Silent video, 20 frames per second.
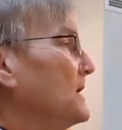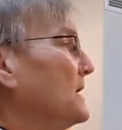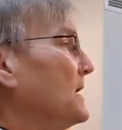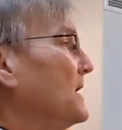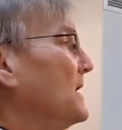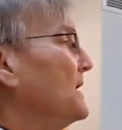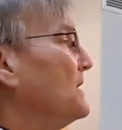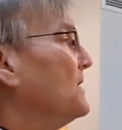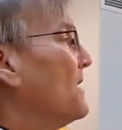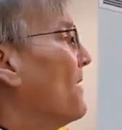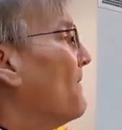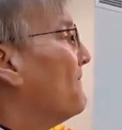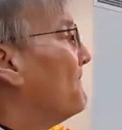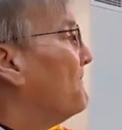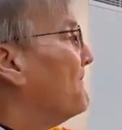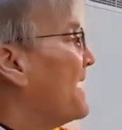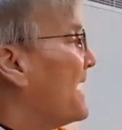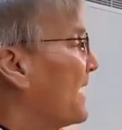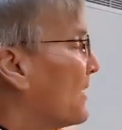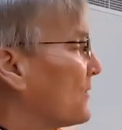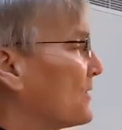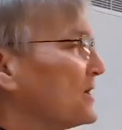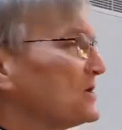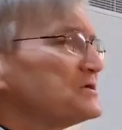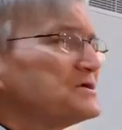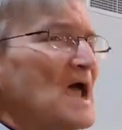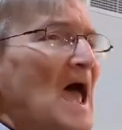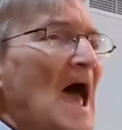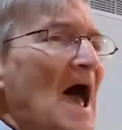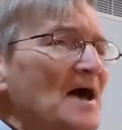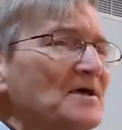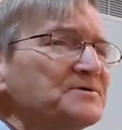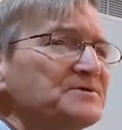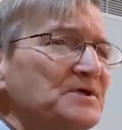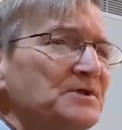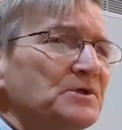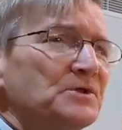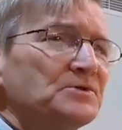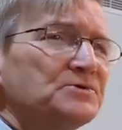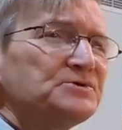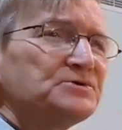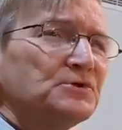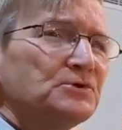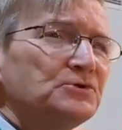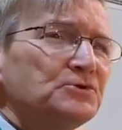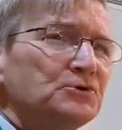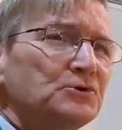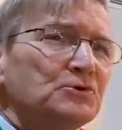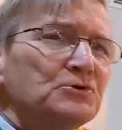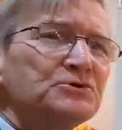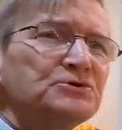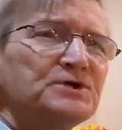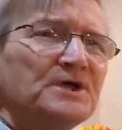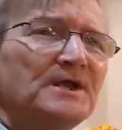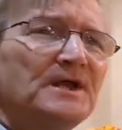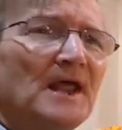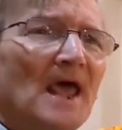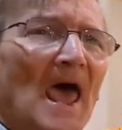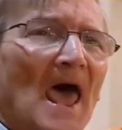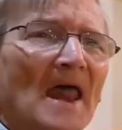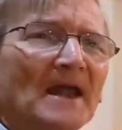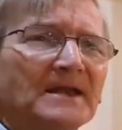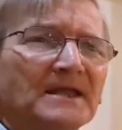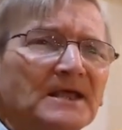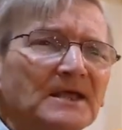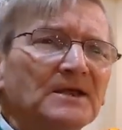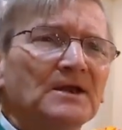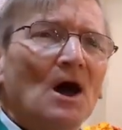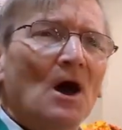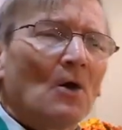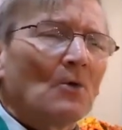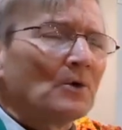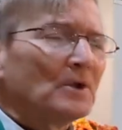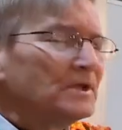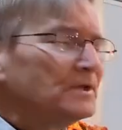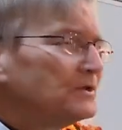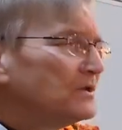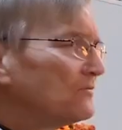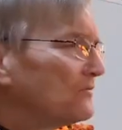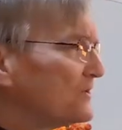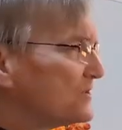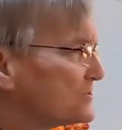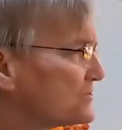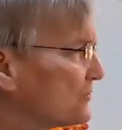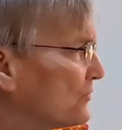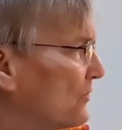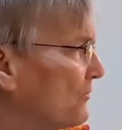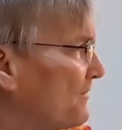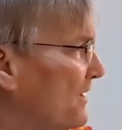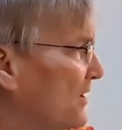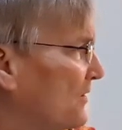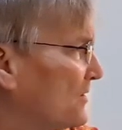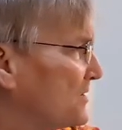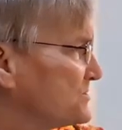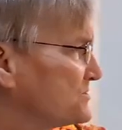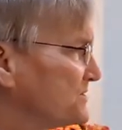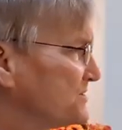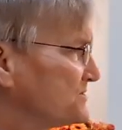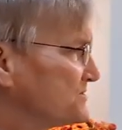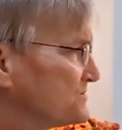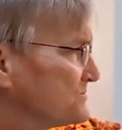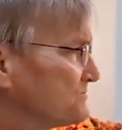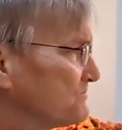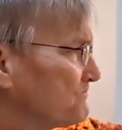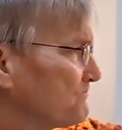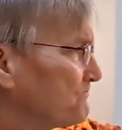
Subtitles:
in marriage as an institution and in our individual marriages,